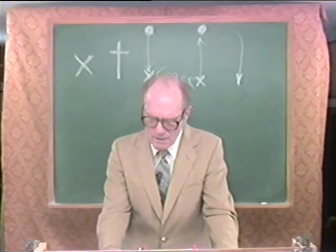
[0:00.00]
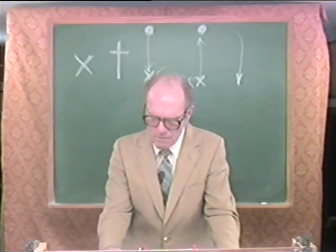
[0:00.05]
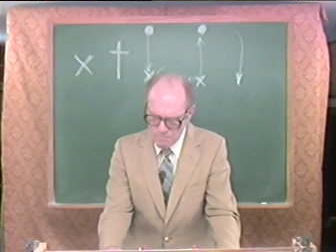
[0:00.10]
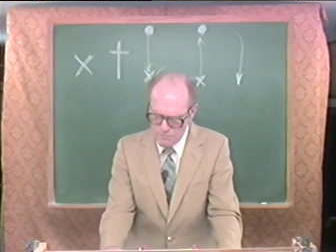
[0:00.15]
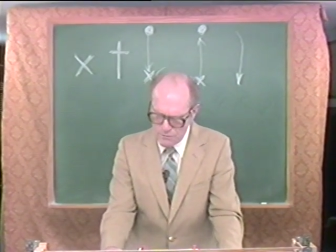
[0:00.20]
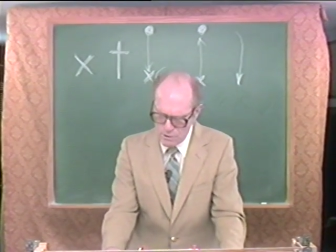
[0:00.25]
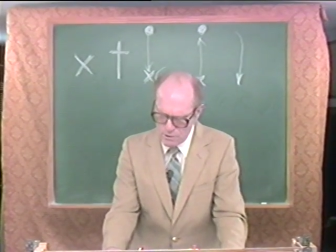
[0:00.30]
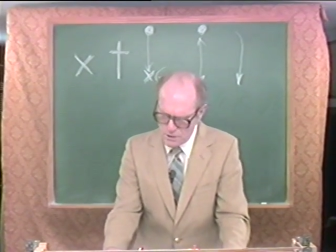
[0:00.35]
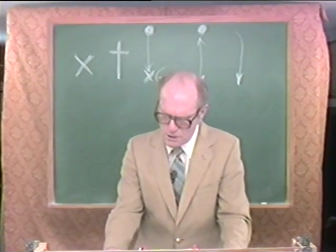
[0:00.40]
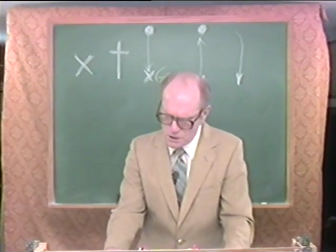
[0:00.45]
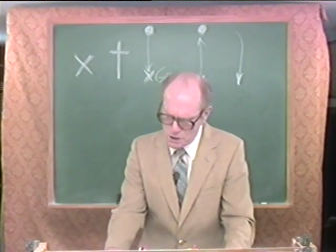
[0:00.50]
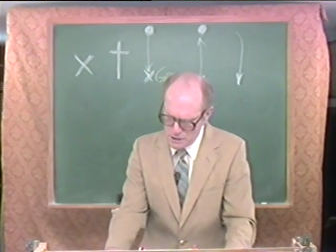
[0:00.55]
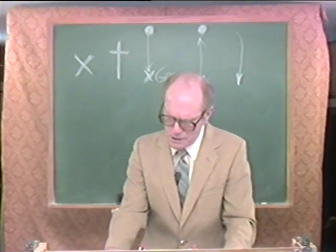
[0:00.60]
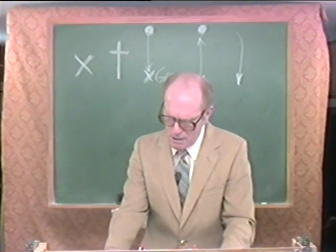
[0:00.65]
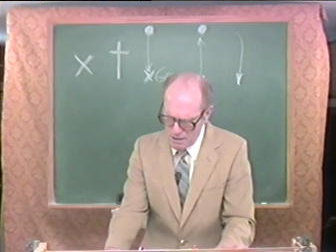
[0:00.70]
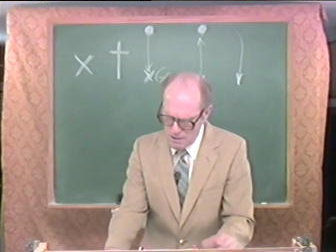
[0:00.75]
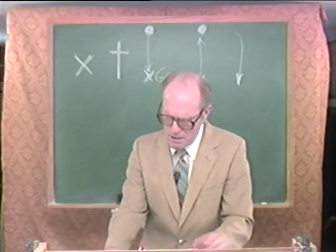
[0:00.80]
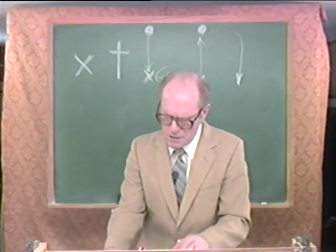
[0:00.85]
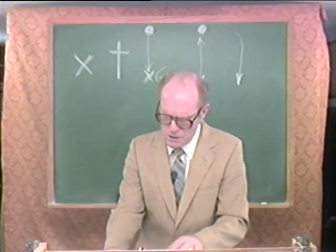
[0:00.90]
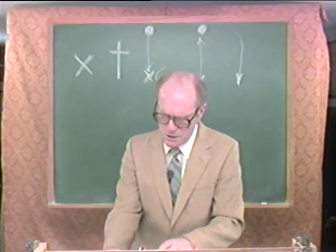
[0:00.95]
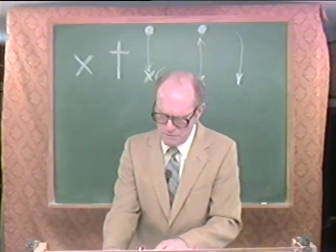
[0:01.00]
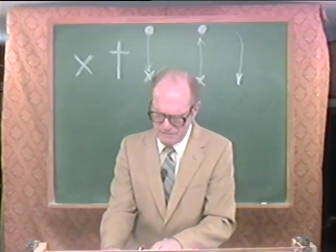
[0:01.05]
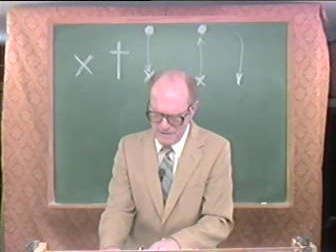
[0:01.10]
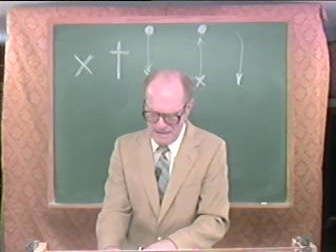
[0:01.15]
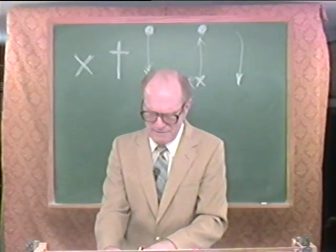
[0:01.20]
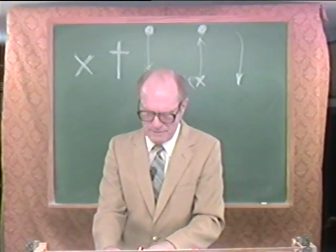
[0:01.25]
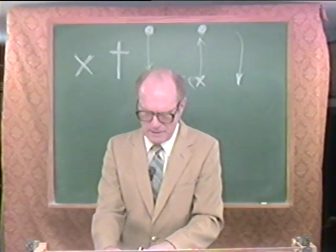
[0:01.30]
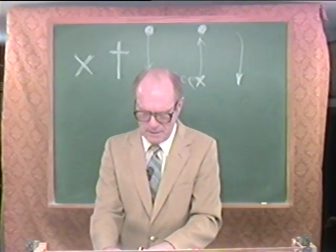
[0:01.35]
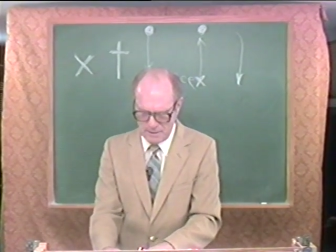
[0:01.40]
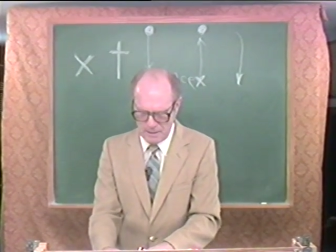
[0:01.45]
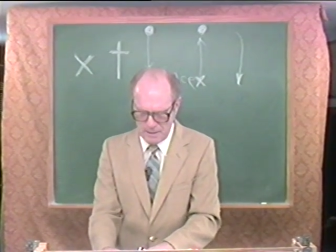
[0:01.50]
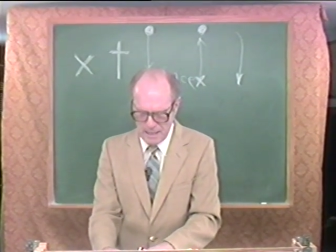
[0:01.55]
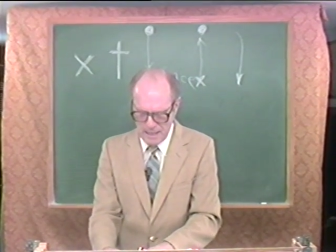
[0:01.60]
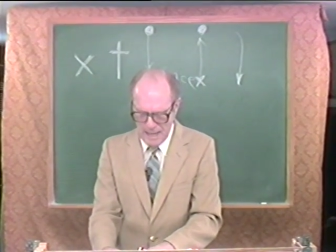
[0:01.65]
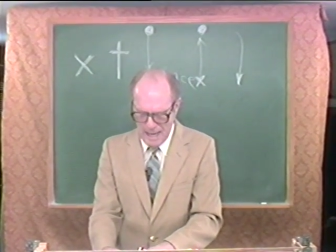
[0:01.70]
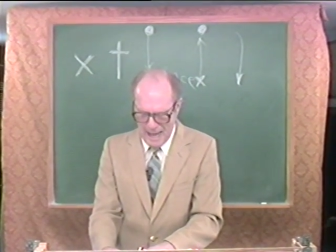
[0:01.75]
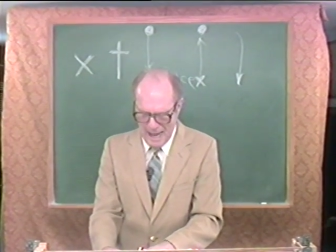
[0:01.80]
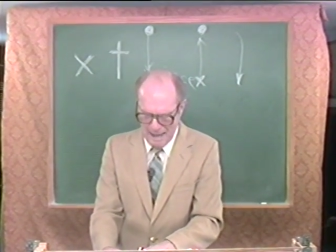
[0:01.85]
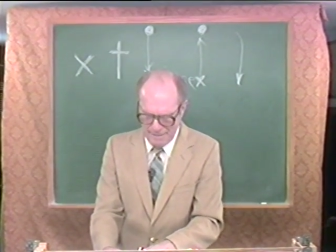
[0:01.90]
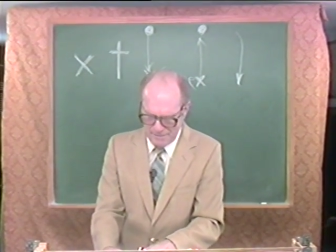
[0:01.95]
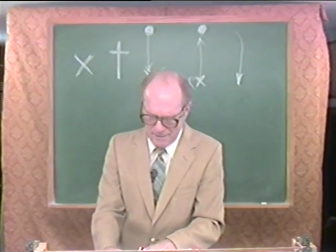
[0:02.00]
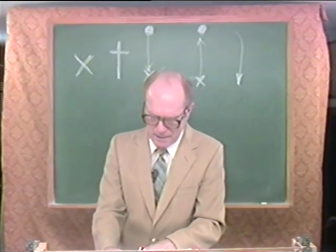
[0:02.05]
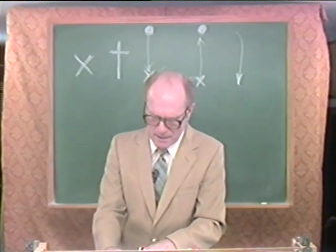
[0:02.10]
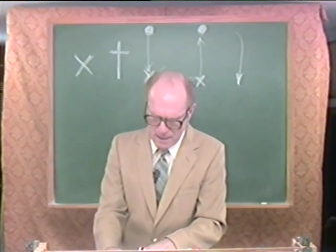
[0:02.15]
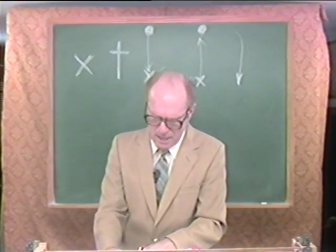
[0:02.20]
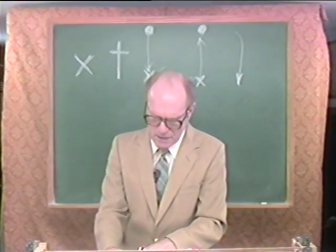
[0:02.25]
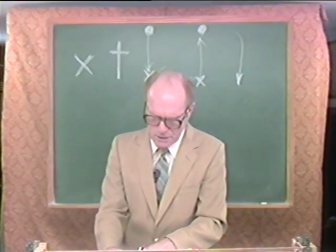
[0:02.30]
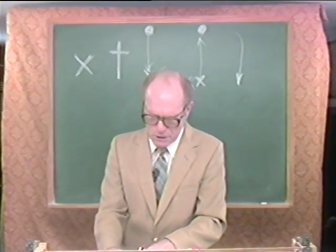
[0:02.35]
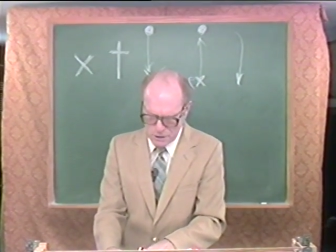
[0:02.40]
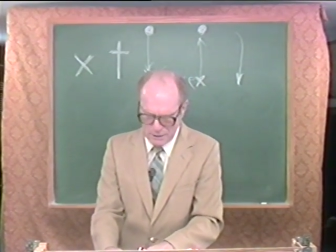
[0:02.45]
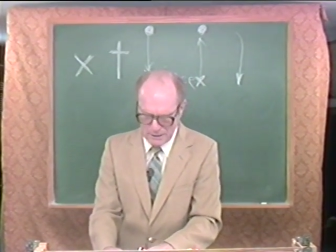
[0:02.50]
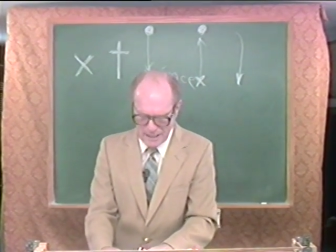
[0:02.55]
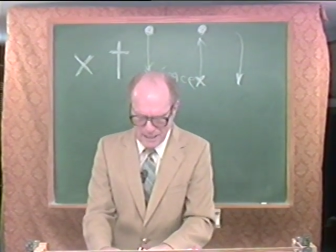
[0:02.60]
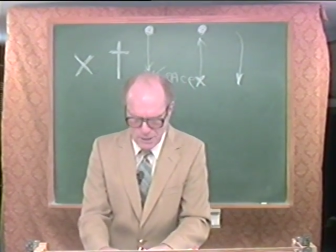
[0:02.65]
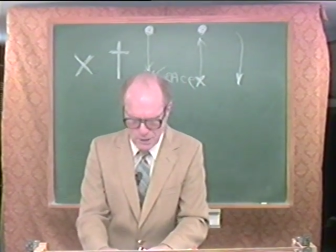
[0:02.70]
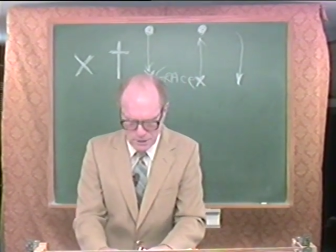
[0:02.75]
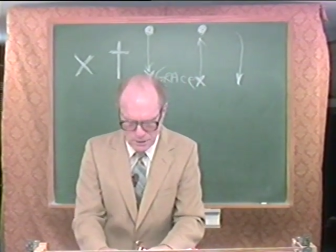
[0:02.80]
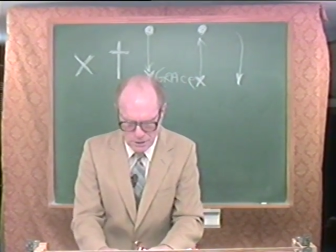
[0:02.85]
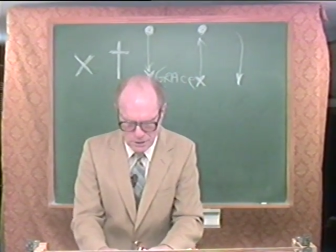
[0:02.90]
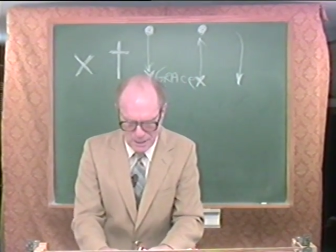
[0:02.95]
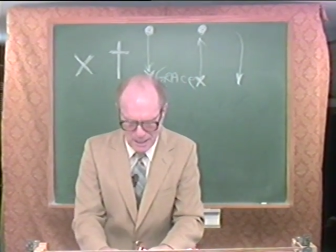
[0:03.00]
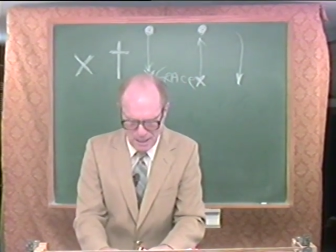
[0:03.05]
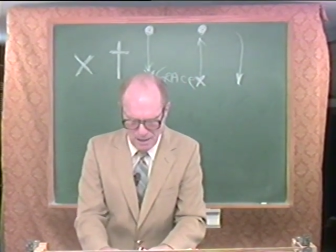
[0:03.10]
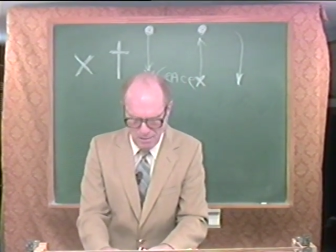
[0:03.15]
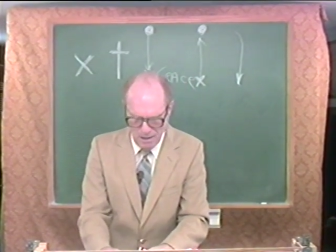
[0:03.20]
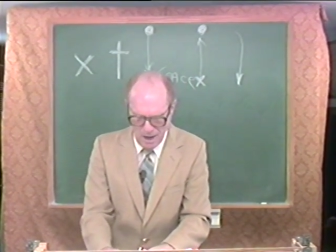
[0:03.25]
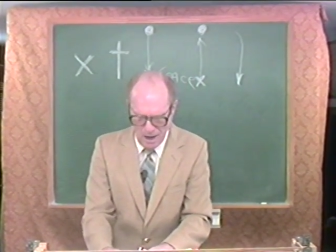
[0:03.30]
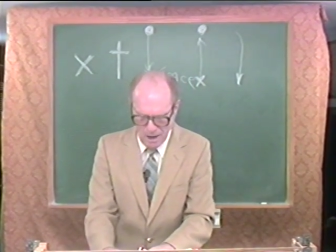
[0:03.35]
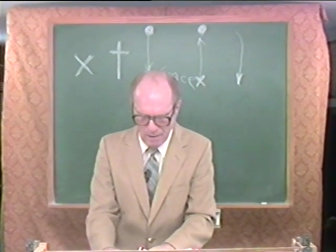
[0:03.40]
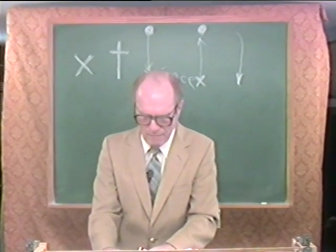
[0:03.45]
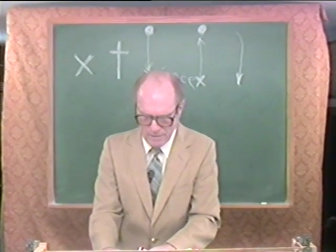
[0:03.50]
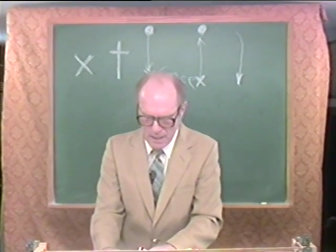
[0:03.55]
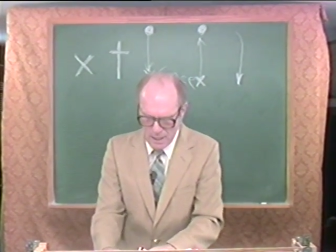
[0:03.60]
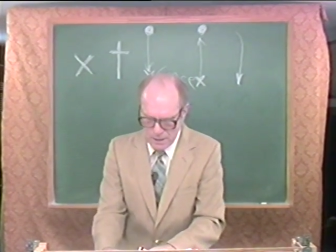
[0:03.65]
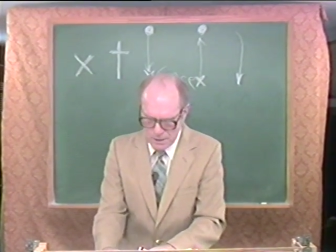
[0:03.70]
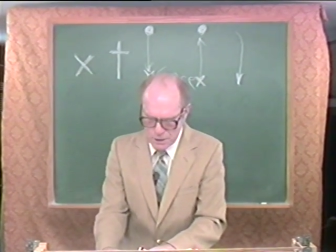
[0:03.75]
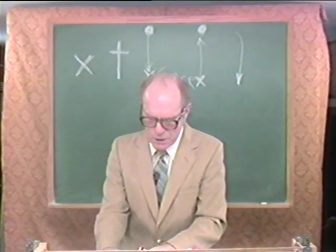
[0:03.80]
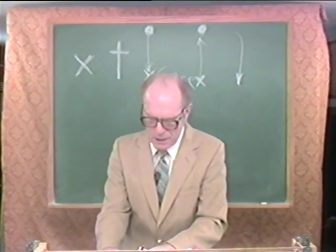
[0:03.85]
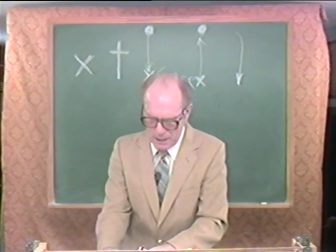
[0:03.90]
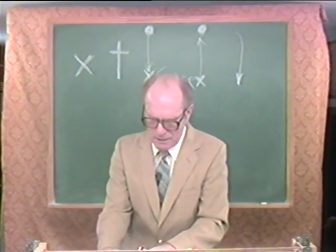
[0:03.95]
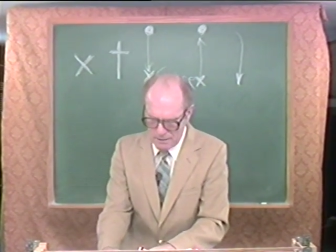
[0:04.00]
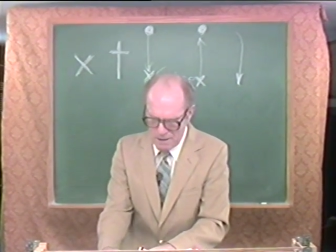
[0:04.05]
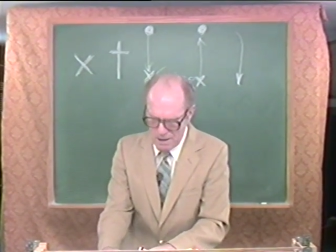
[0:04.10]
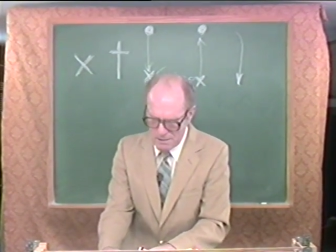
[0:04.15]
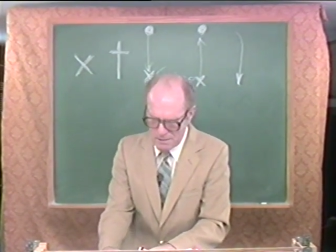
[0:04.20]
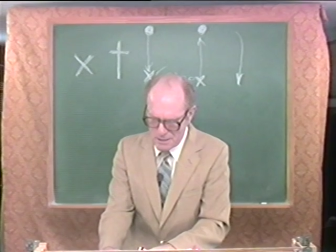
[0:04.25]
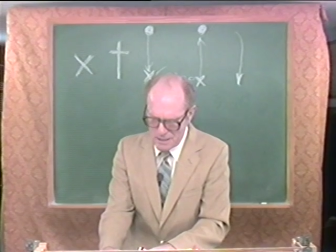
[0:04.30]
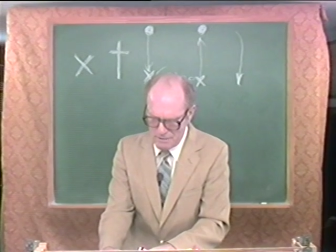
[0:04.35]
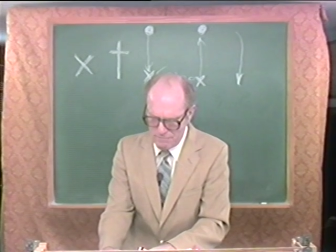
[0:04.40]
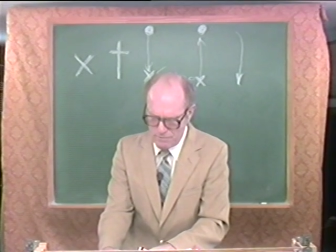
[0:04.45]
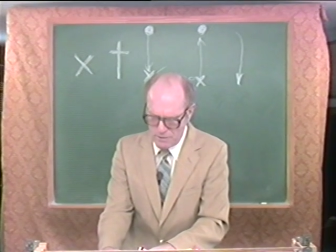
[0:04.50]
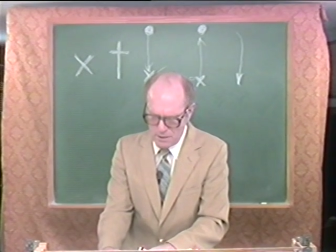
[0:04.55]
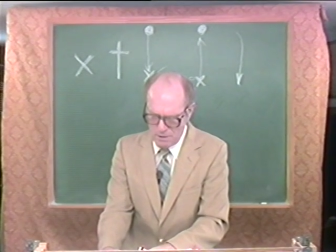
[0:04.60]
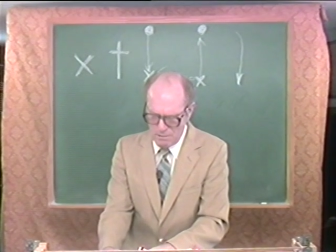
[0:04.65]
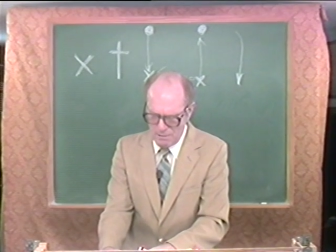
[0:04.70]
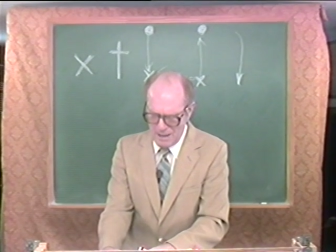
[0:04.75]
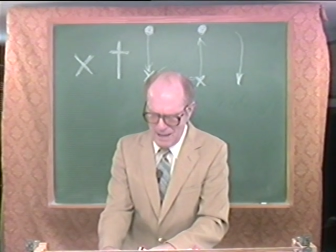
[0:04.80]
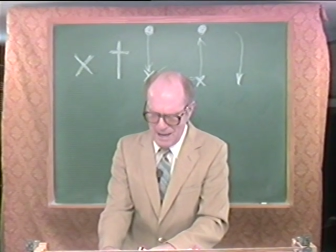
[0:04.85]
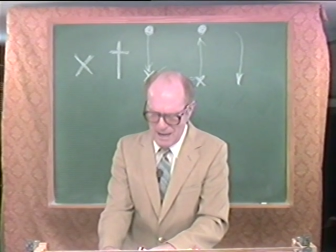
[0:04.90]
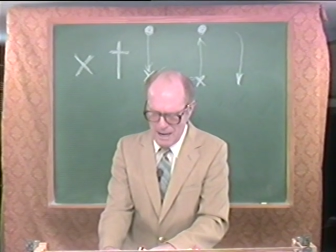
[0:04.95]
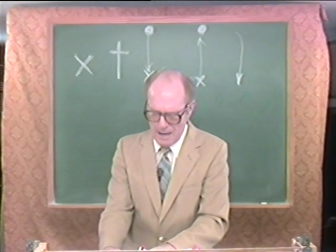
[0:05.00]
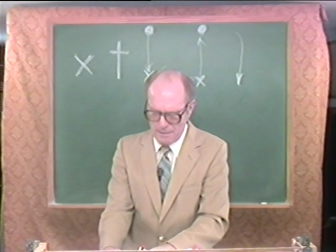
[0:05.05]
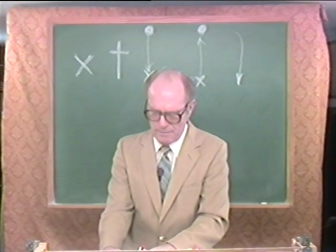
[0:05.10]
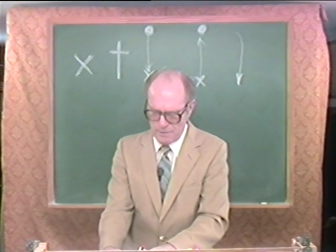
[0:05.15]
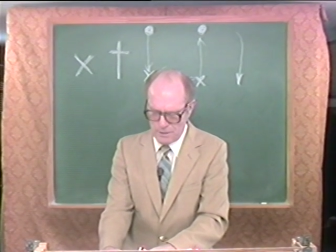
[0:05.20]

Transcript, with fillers: For the stars of heaven and the constellations thereof shall not give their light.